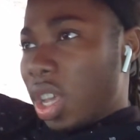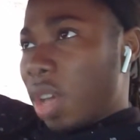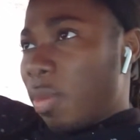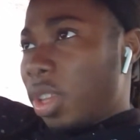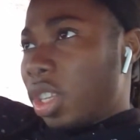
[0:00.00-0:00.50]

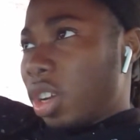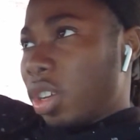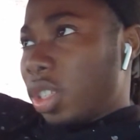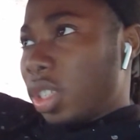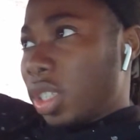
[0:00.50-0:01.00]
but
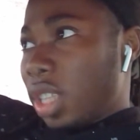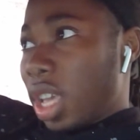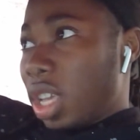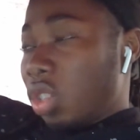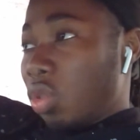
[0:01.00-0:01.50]
there's
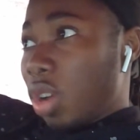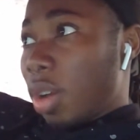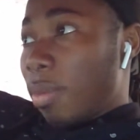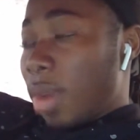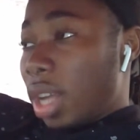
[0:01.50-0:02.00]
things you
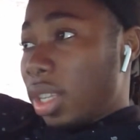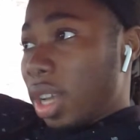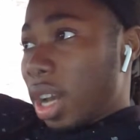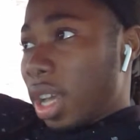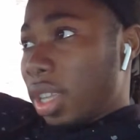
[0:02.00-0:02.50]
can
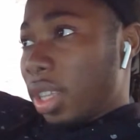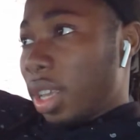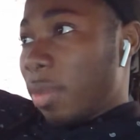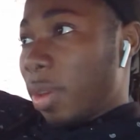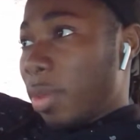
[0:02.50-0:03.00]
monetize and
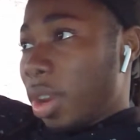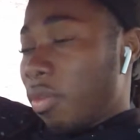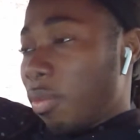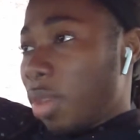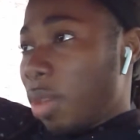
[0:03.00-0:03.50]
make money
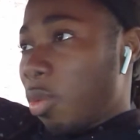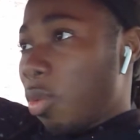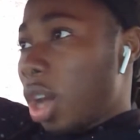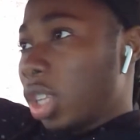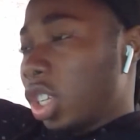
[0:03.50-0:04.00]
from people
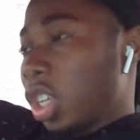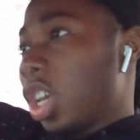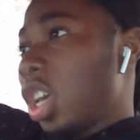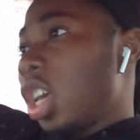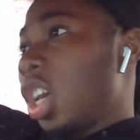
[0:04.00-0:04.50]
watching.
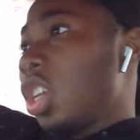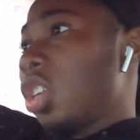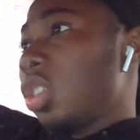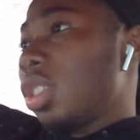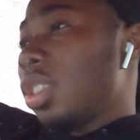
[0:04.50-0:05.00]

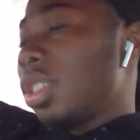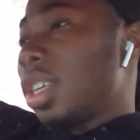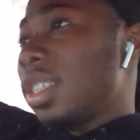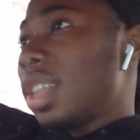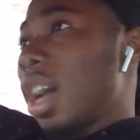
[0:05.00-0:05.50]
And
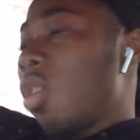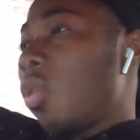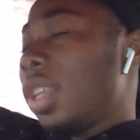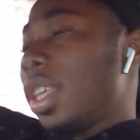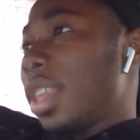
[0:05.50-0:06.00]
it's not
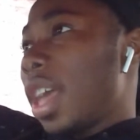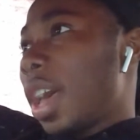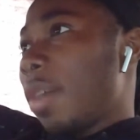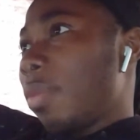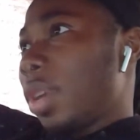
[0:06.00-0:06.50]
only that,
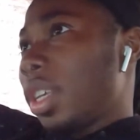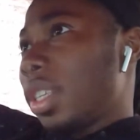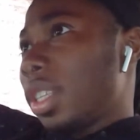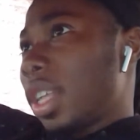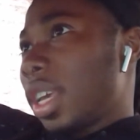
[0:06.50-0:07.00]
but it's
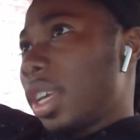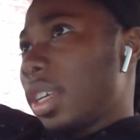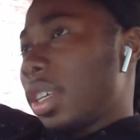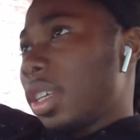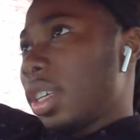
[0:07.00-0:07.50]
like
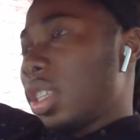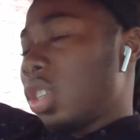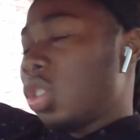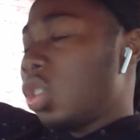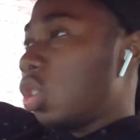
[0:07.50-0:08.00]
there's
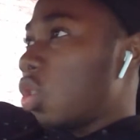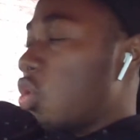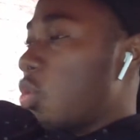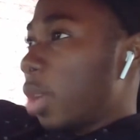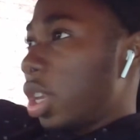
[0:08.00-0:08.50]
so
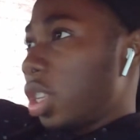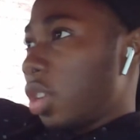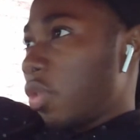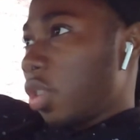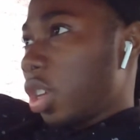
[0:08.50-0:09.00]
many
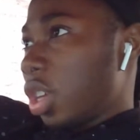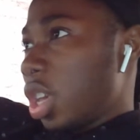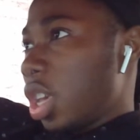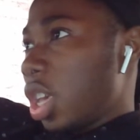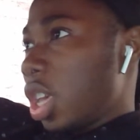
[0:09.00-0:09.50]
different
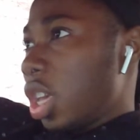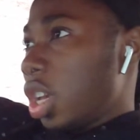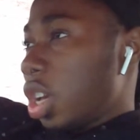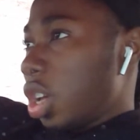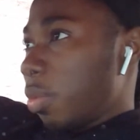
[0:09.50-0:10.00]

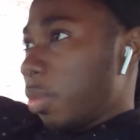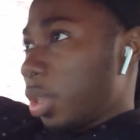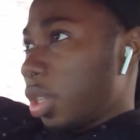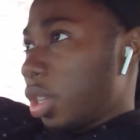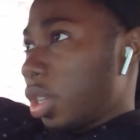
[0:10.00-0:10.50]

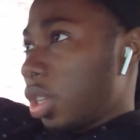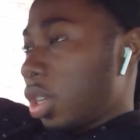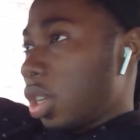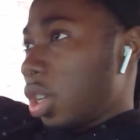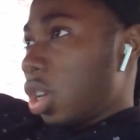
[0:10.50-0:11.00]
incomes.
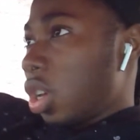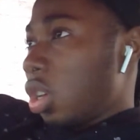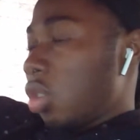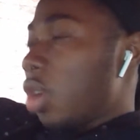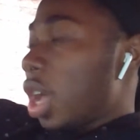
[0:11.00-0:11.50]

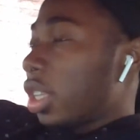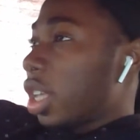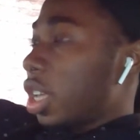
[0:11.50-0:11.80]
You got the